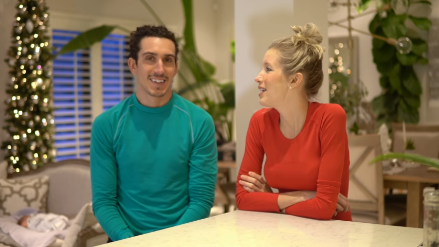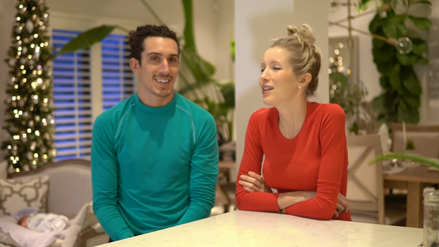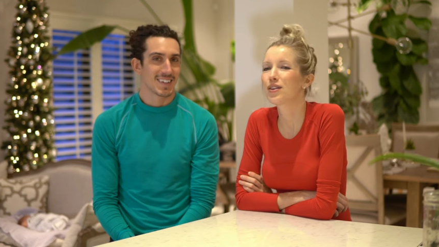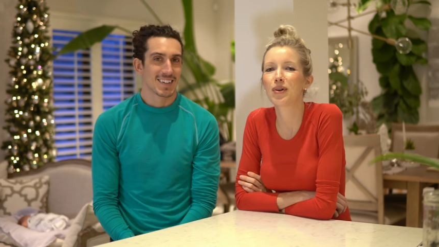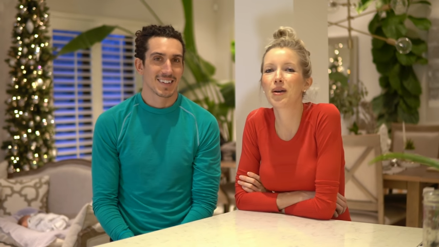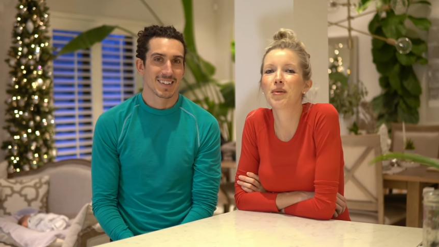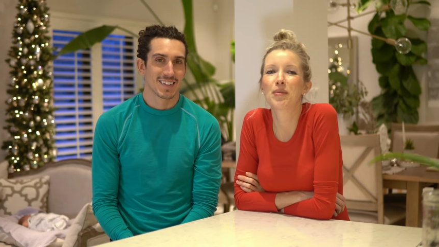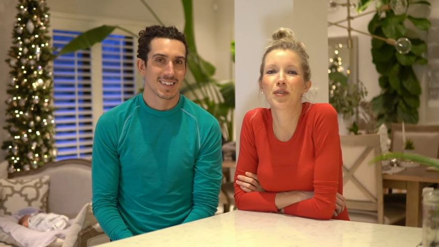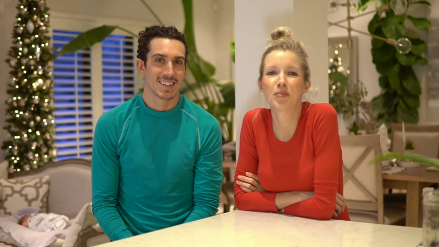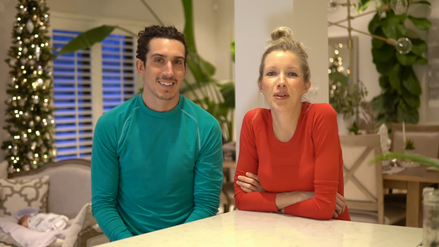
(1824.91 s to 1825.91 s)
Speaker 1: Either way,
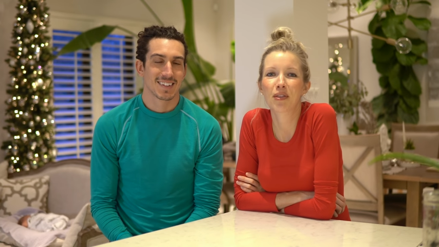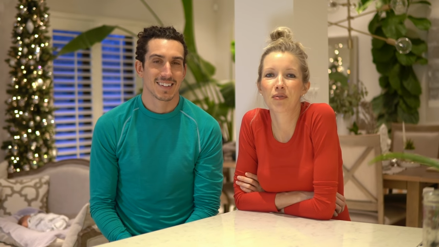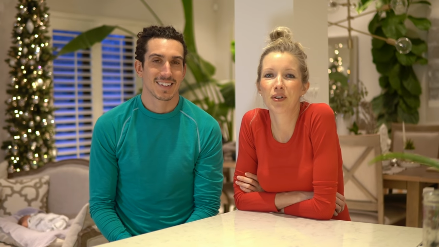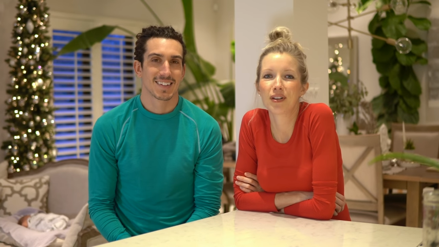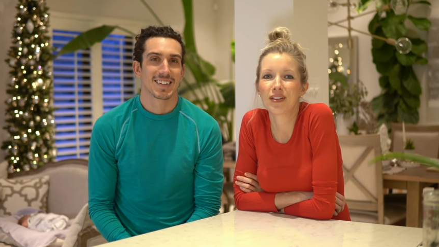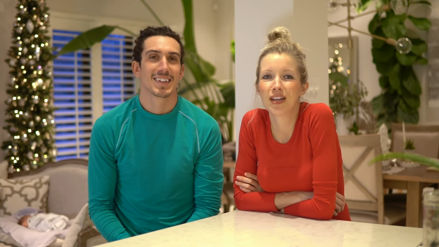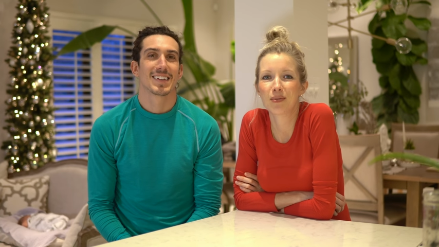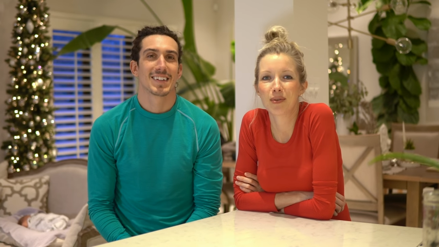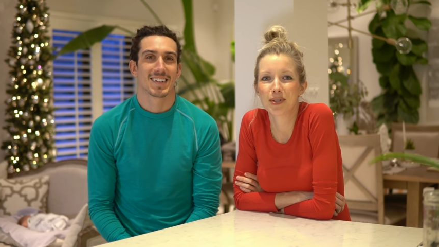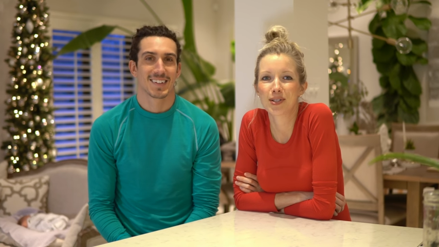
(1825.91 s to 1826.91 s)
we would have been thrilled,
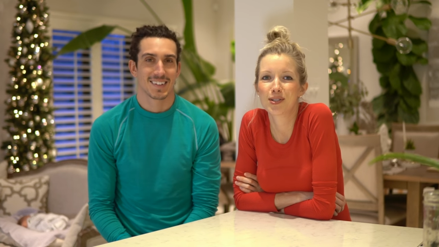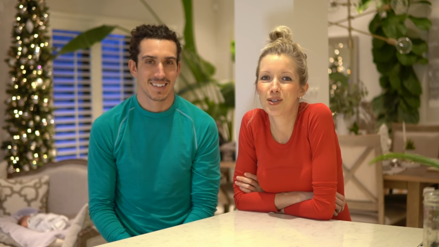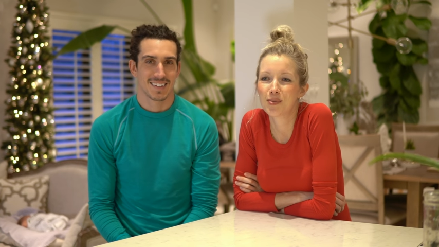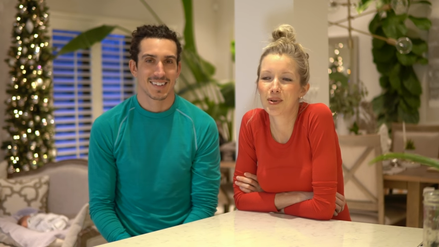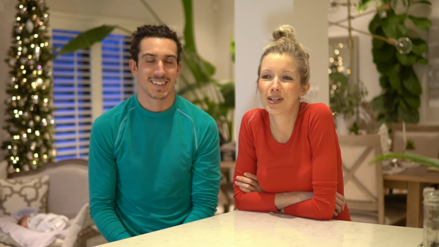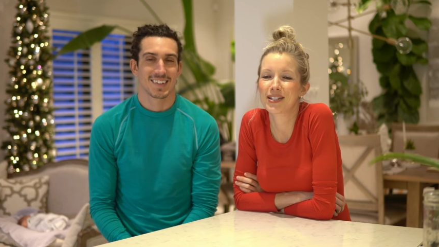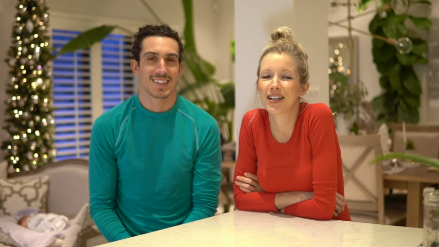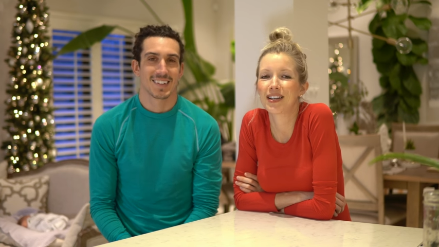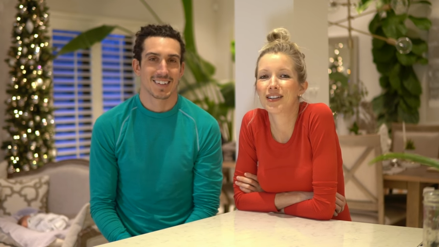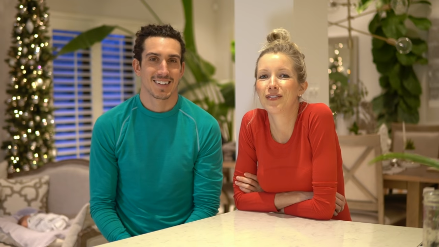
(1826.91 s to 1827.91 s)
and we were super
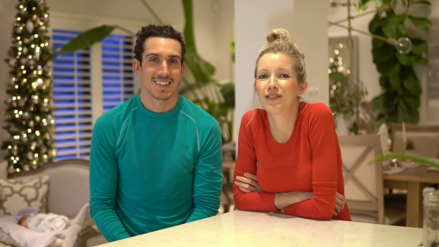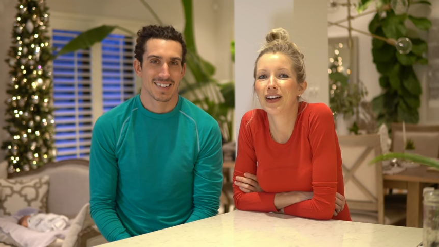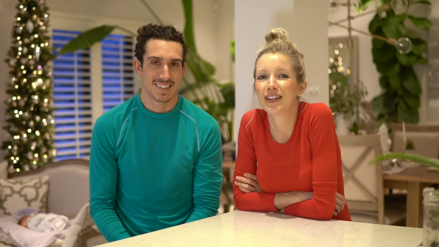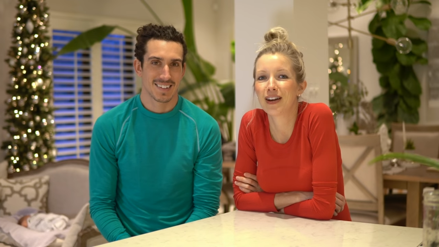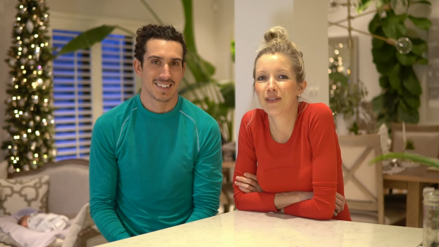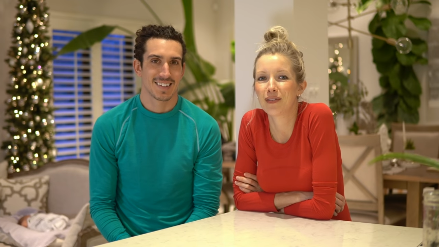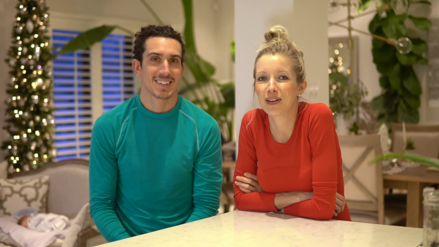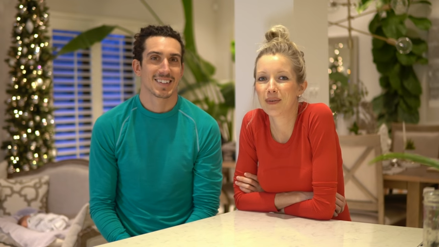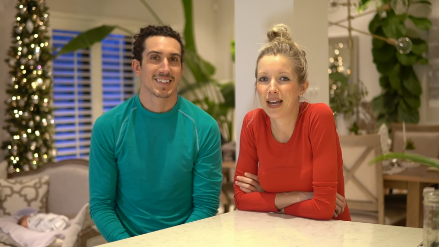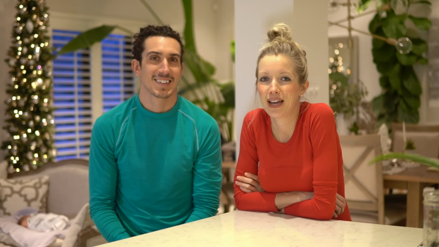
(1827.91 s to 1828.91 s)
excited to find
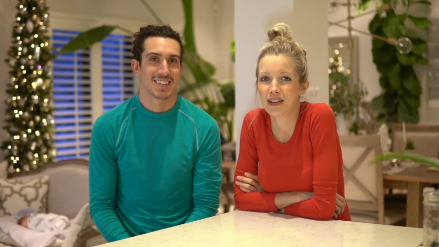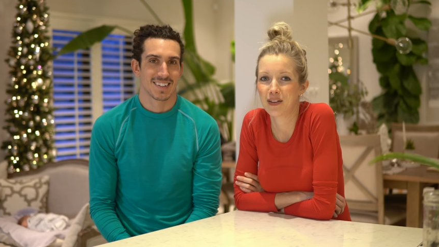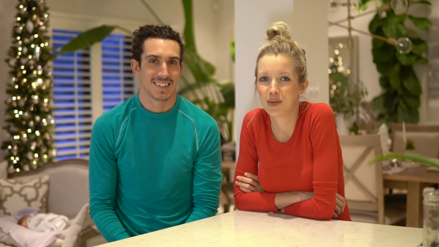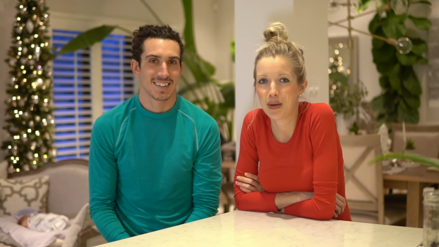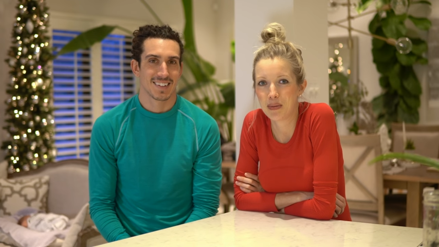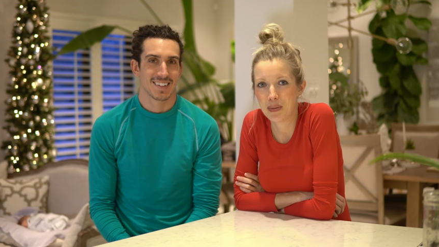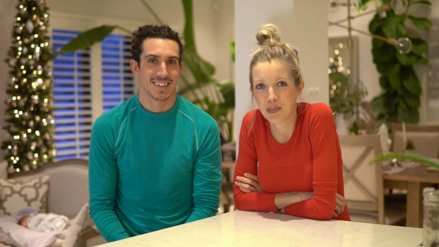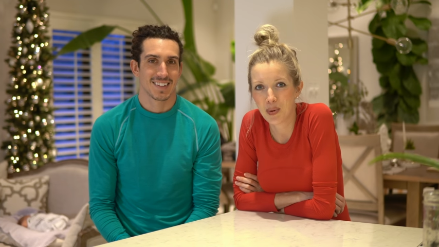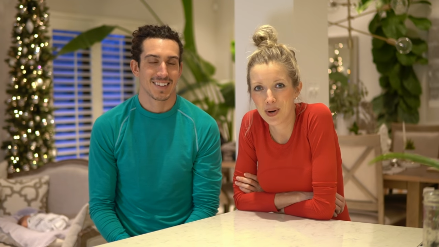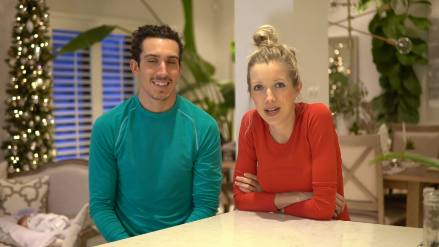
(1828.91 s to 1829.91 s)
out that we had a little baby
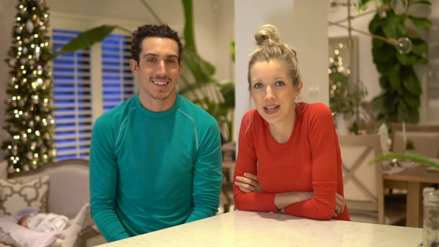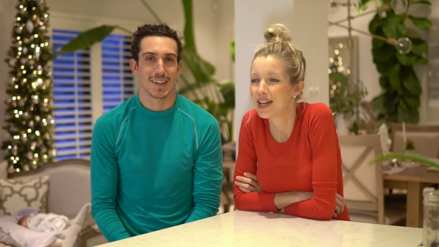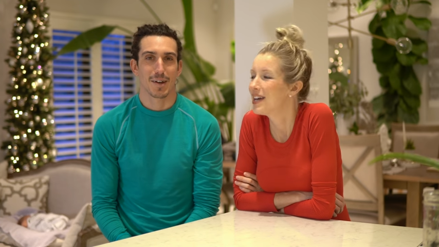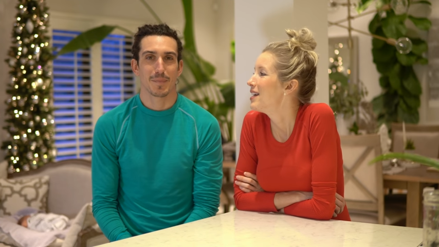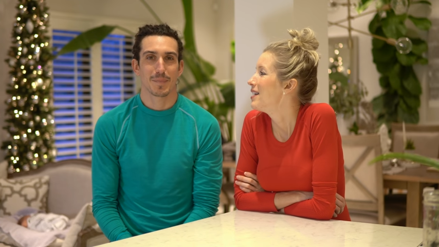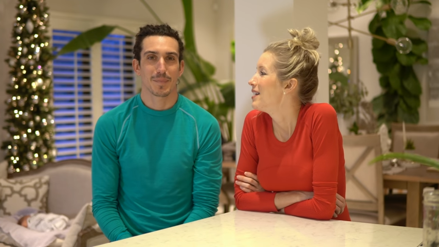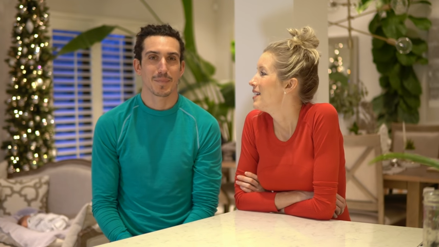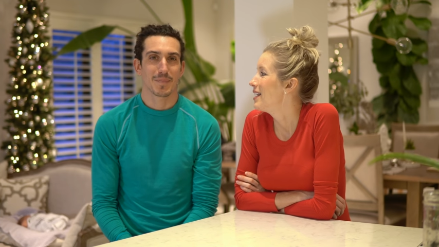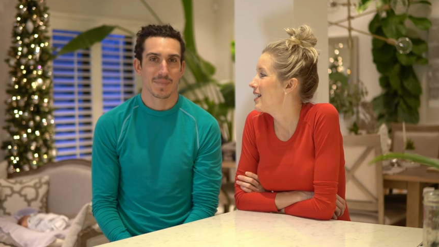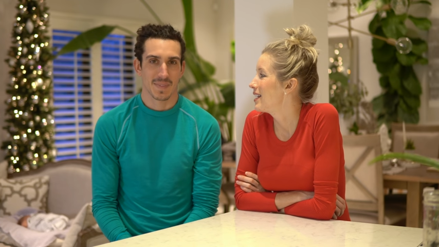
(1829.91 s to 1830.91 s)
boy. Yep.
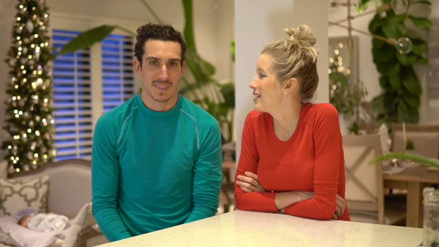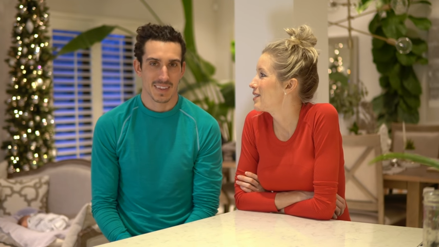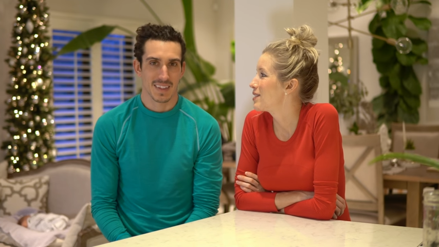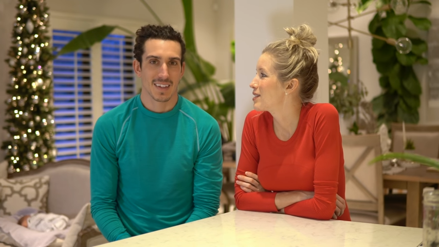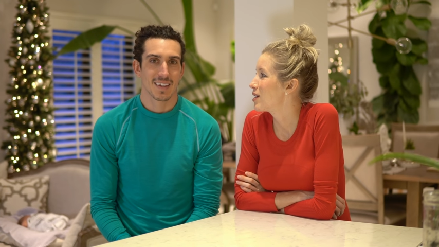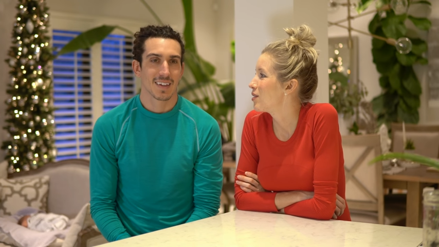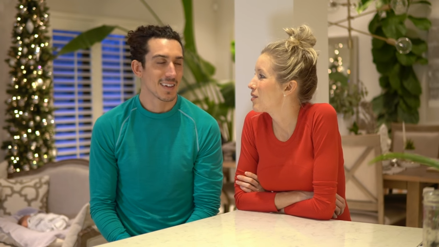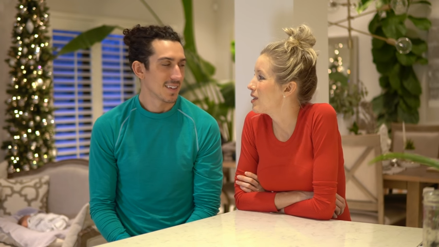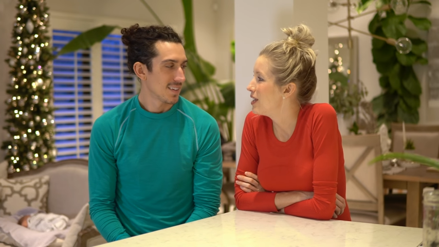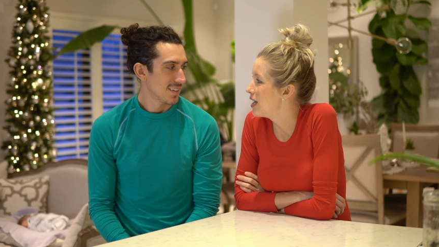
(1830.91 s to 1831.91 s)
And
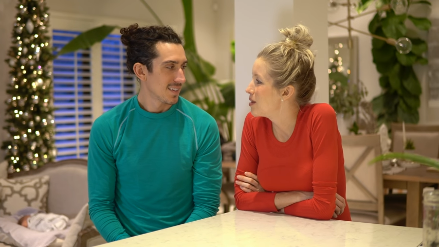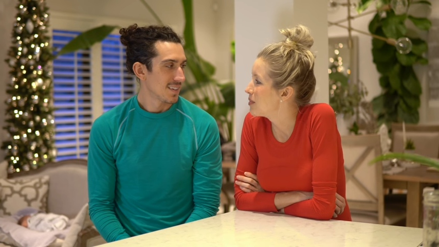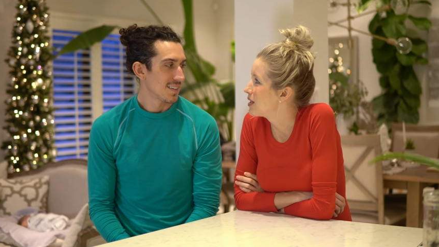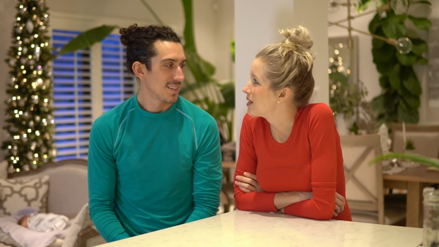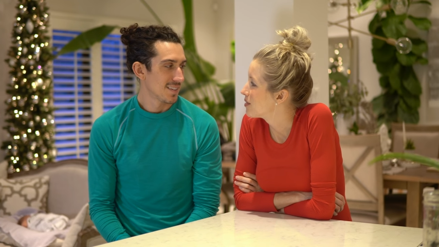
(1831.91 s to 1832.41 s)
so the name